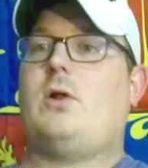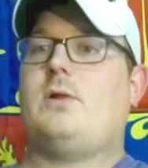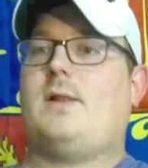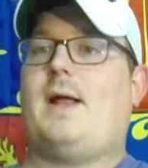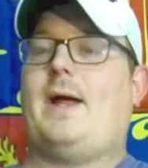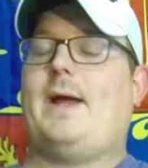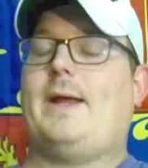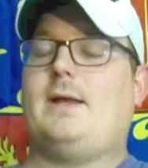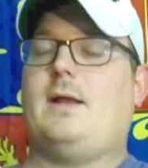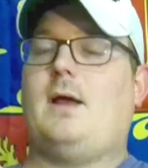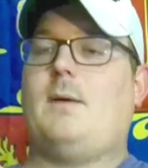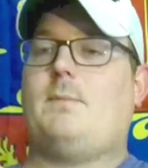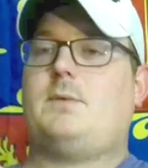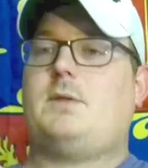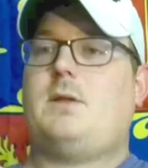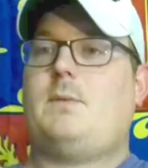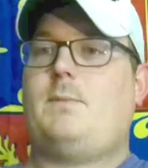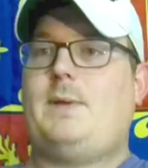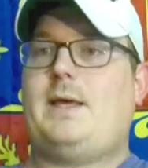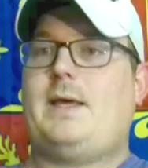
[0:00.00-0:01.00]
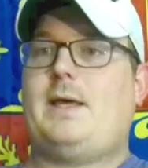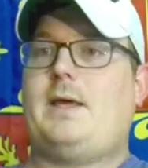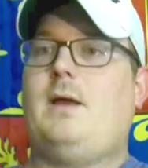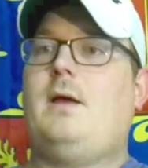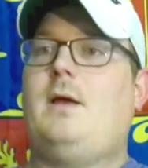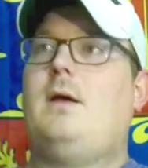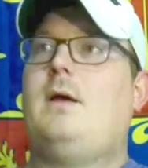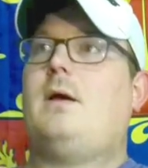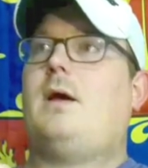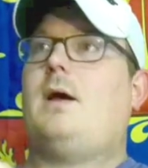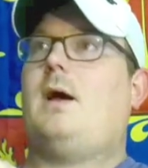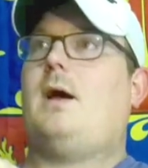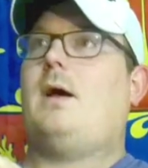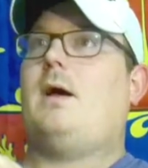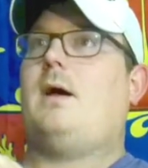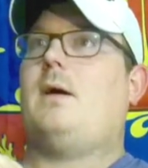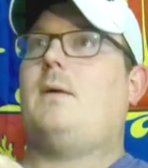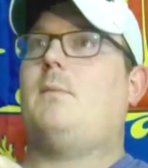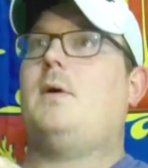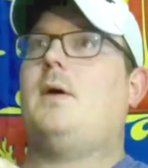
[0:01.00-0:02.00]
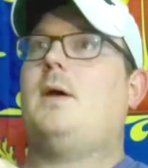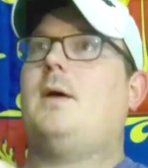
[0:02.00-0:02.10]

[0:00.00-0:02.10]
lined up to be. Um,